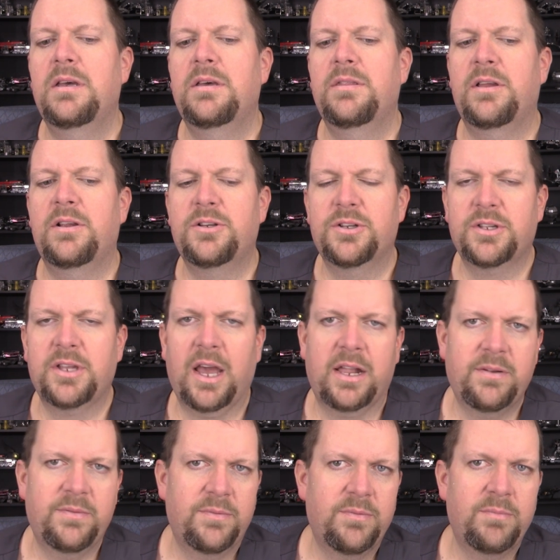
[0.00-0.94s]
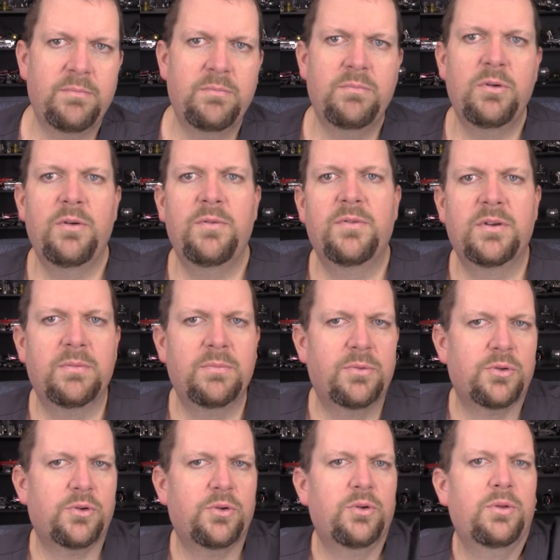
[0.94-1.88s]
They're just kind of moving them
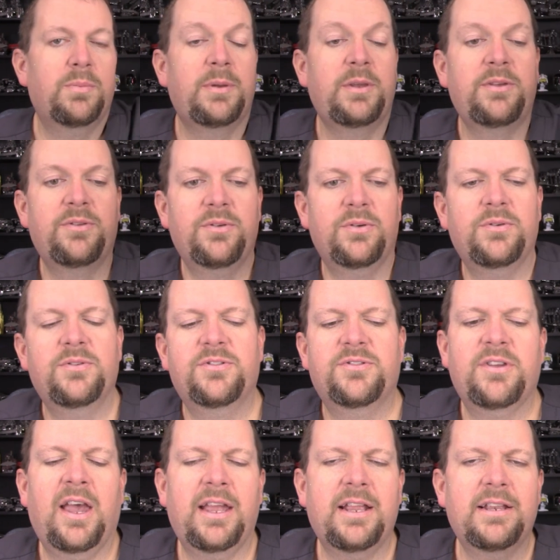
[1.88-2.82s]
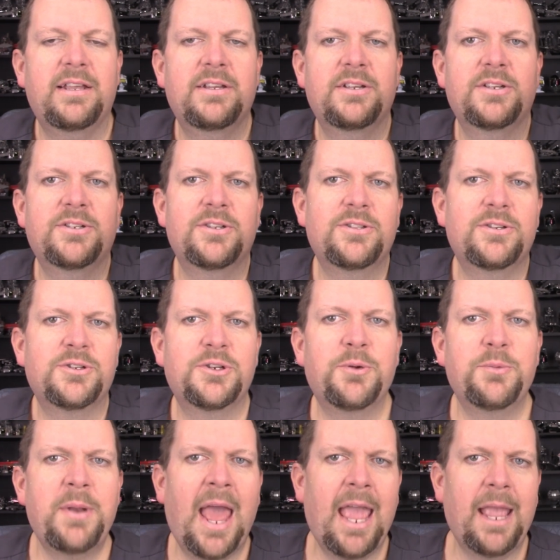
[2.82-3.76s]
through the Piececool site, so there's
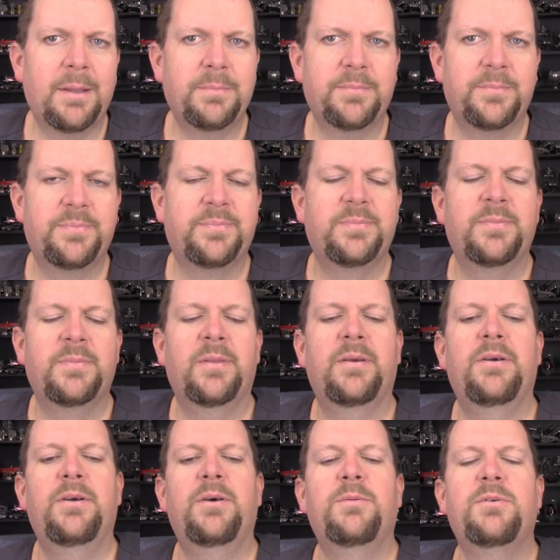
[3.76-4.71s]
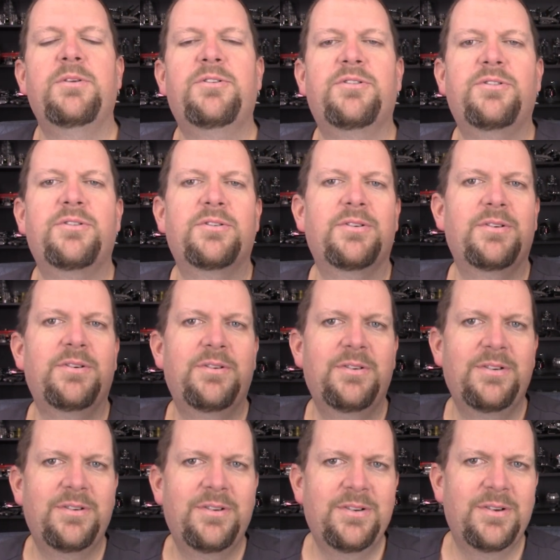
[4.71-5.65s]
no name, which,
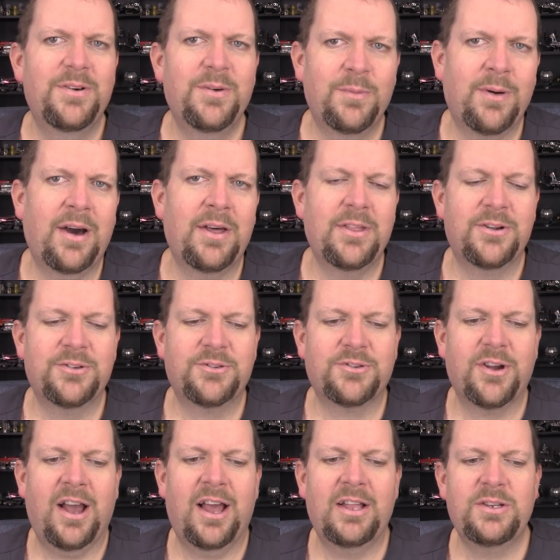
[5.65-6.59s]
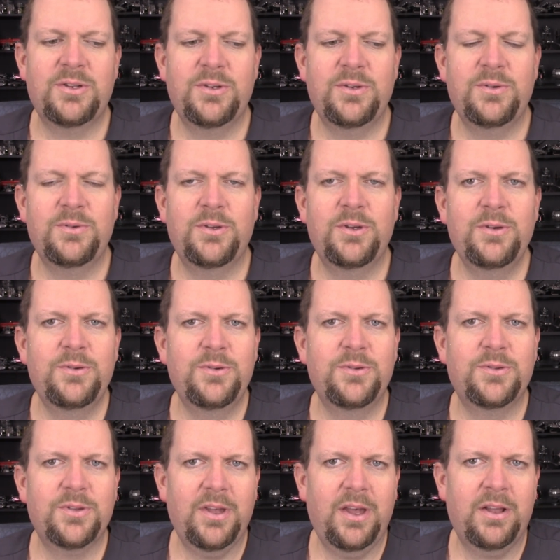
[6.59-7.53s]
while they're trying to
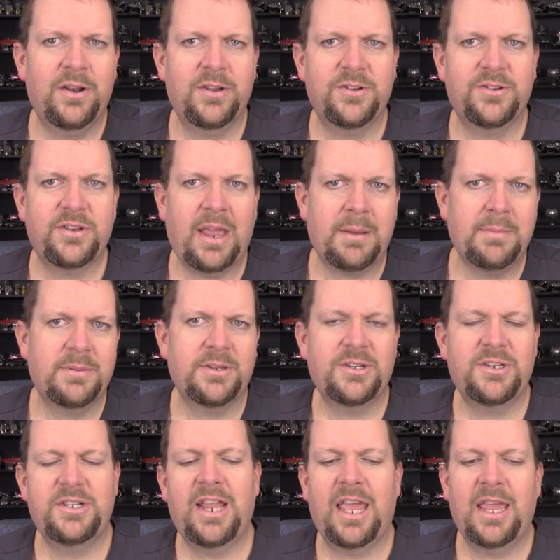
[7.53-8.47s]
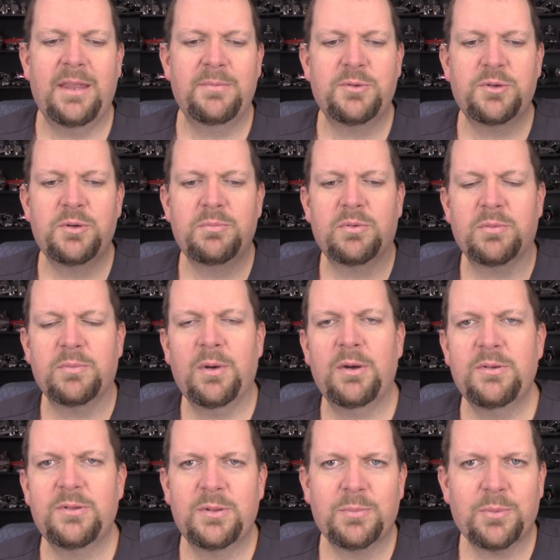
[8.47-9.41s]
use an established name to
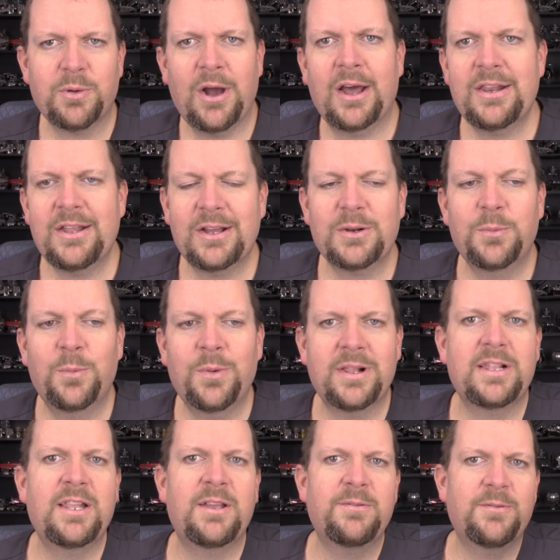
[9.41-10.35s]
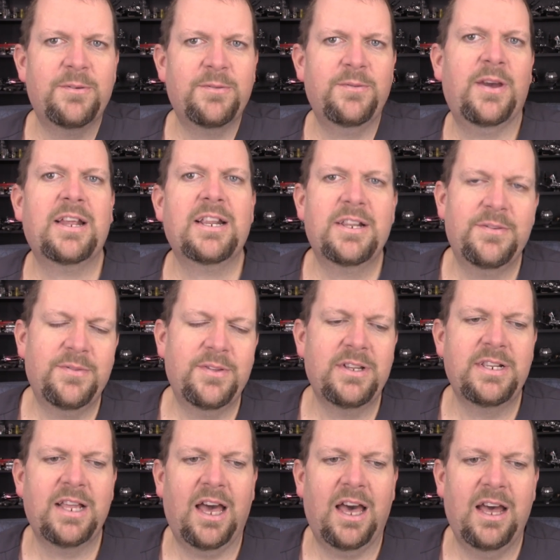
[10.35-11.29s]
promote the product, what they've
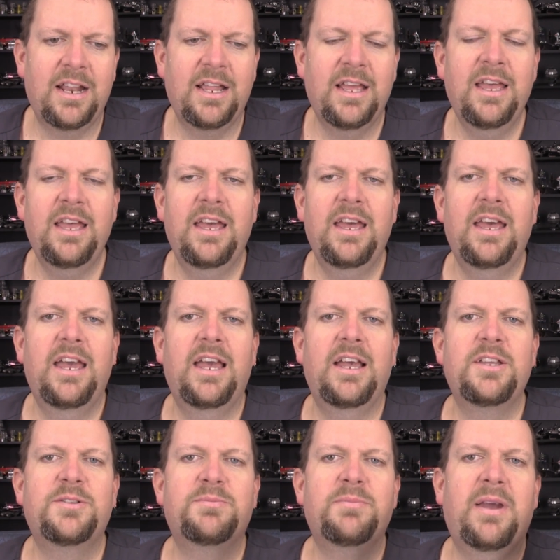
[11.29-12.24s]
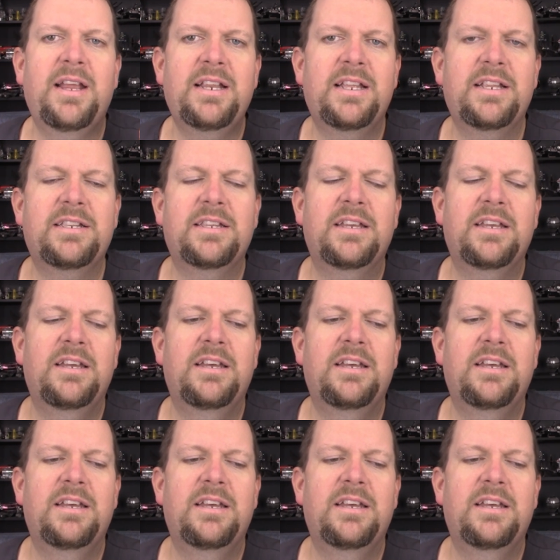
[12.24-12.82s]
effectively done is made it